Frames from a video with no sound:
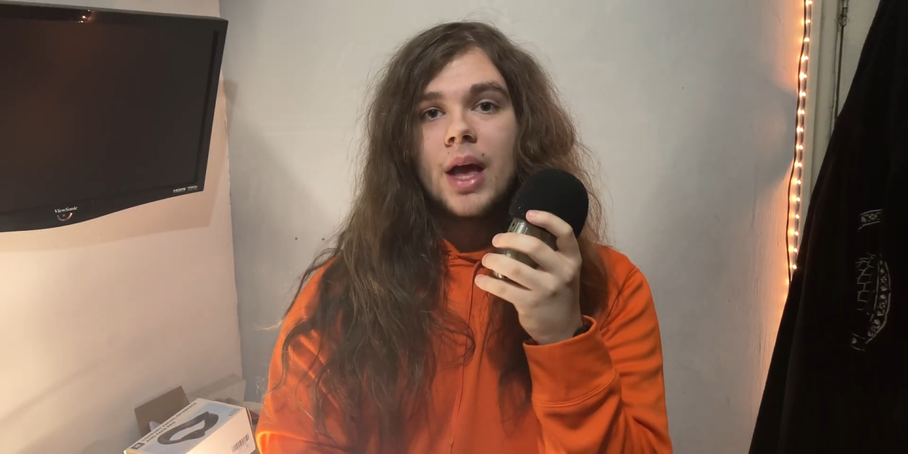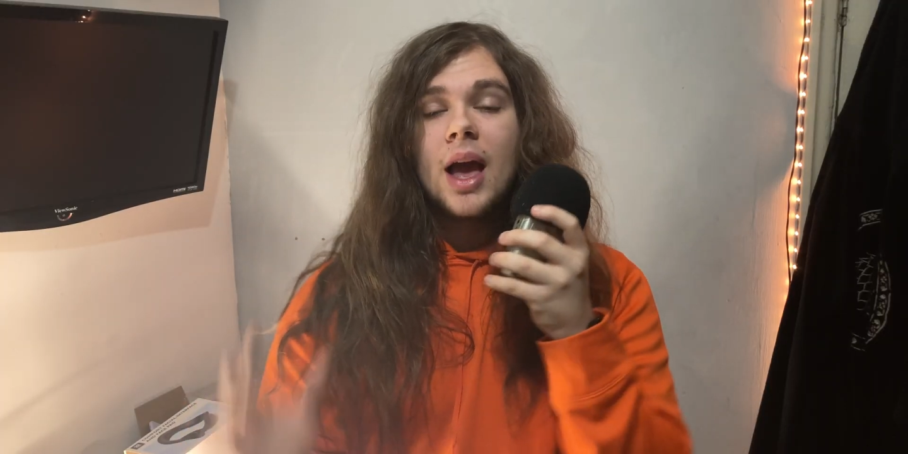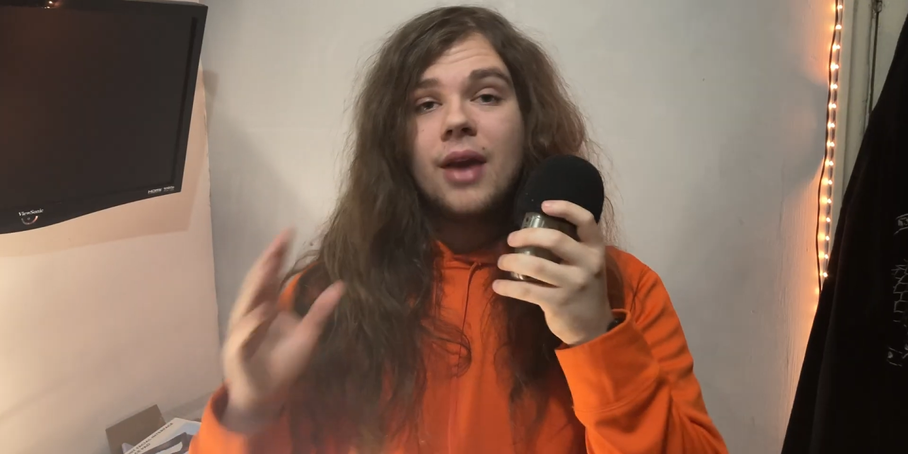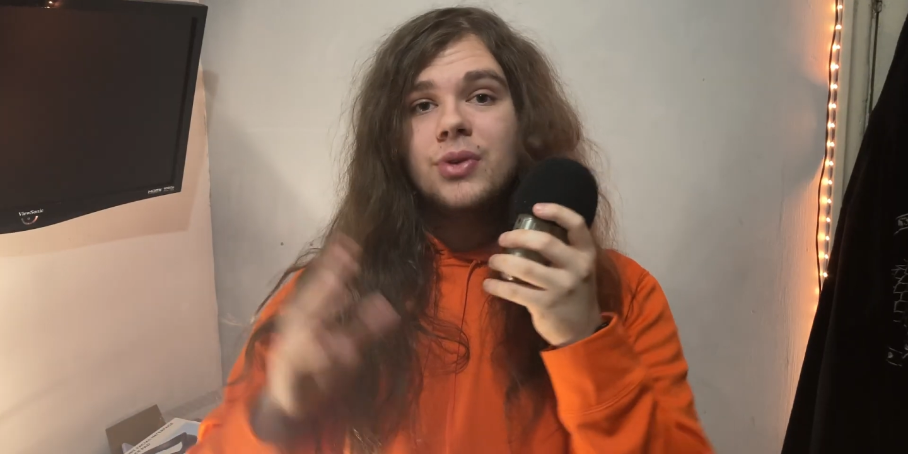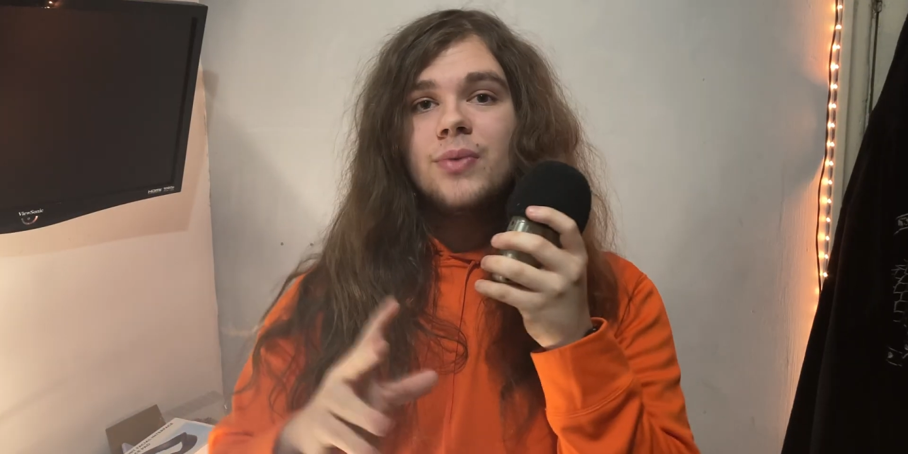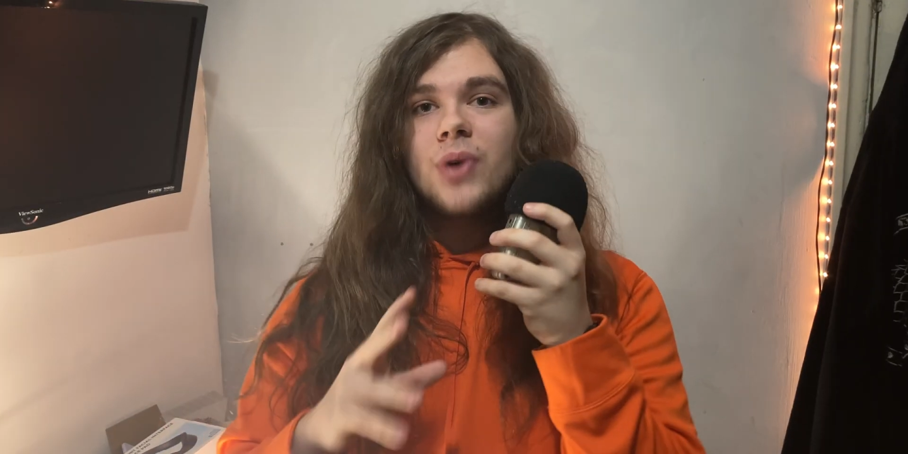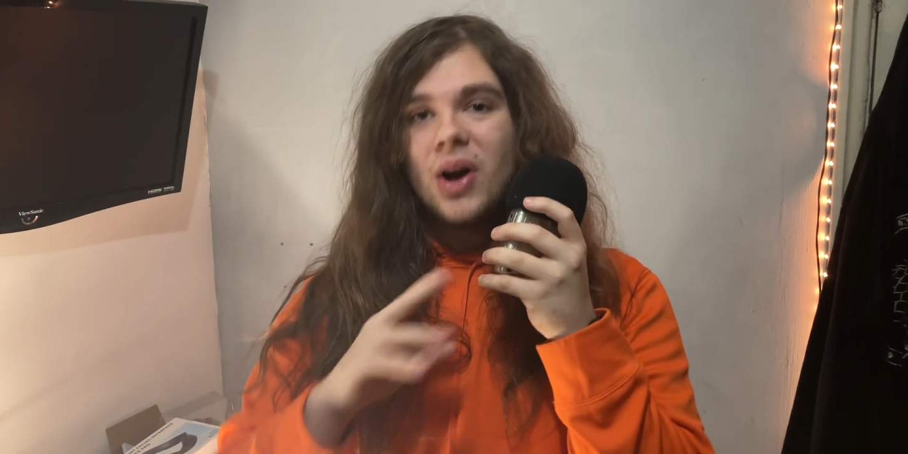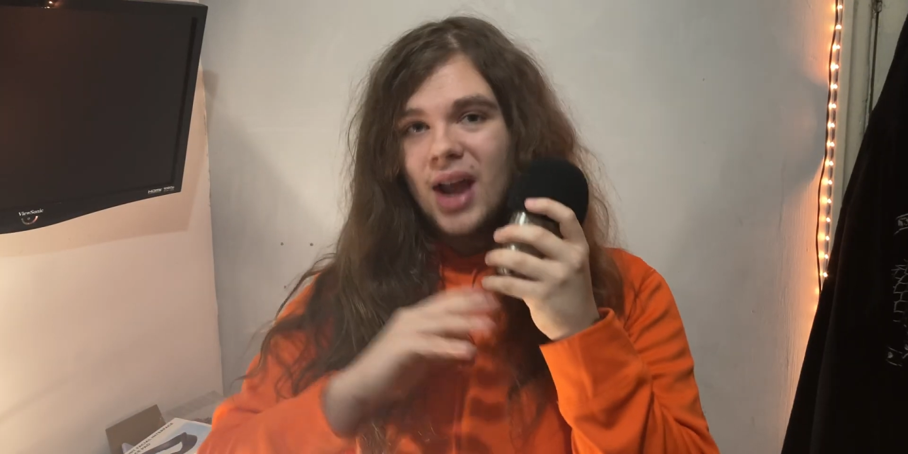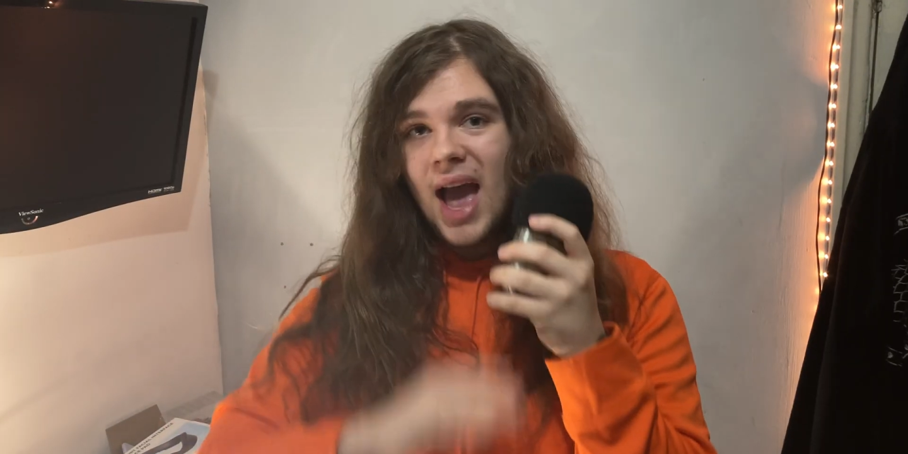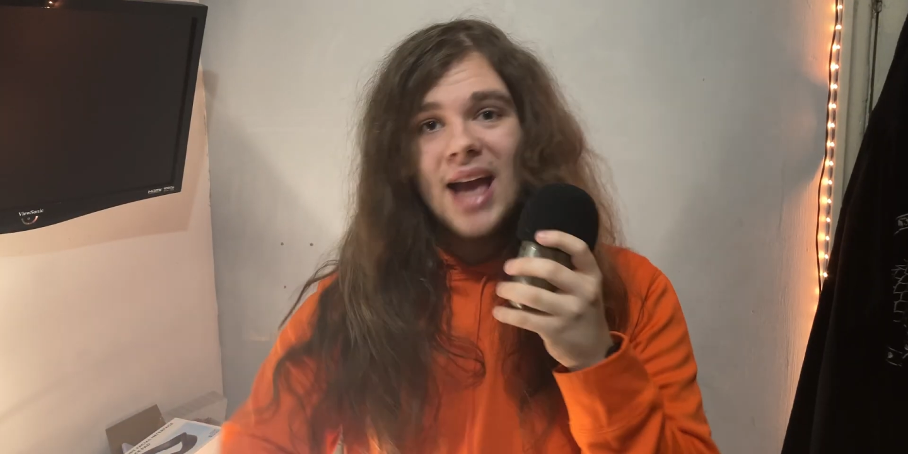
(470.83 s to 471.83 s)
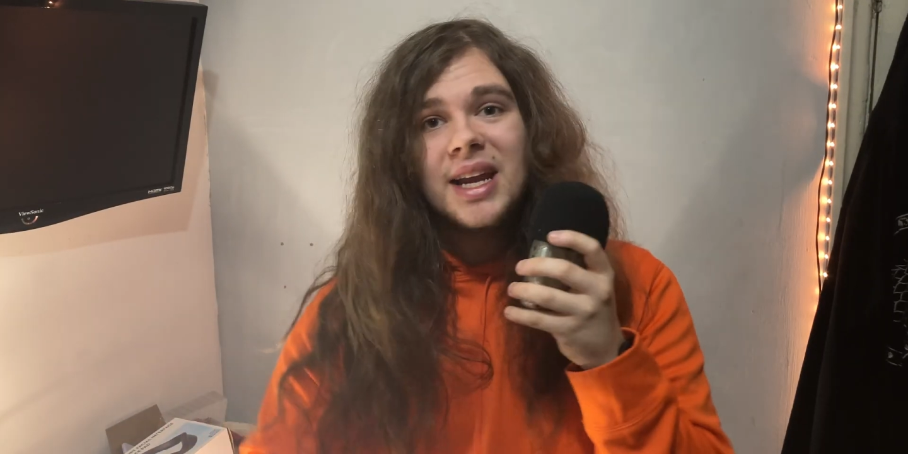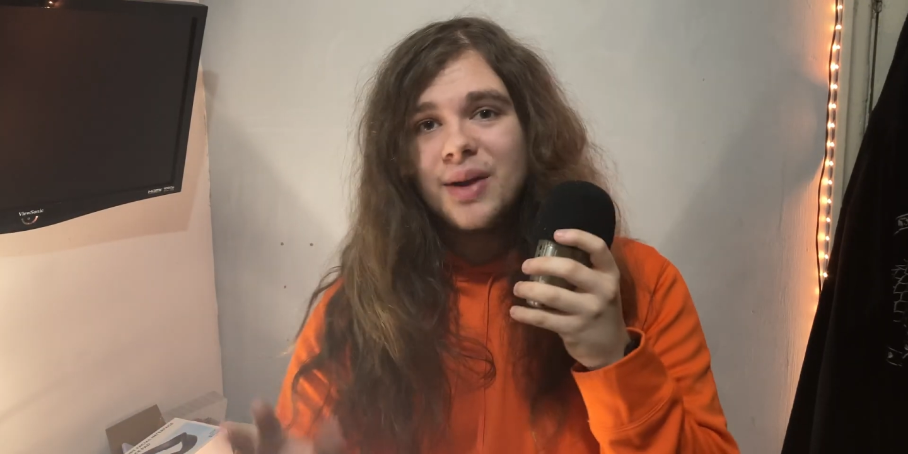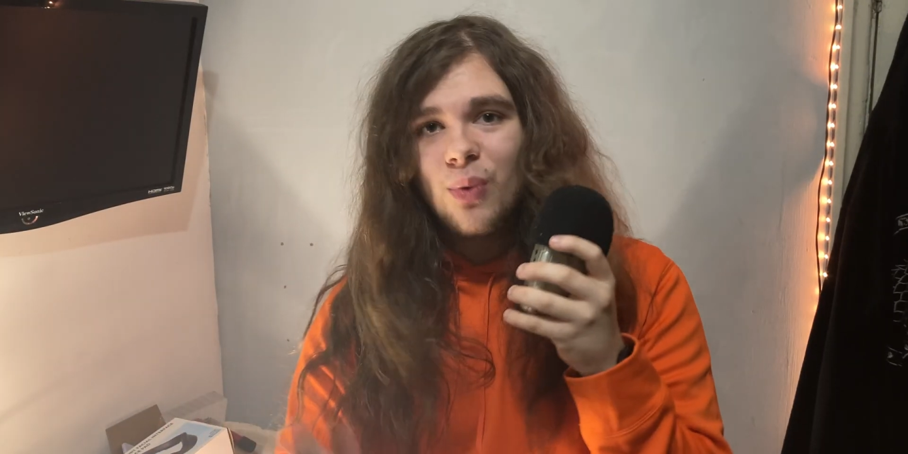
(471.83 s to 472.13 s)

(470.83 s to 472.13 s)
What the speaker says: If you've got any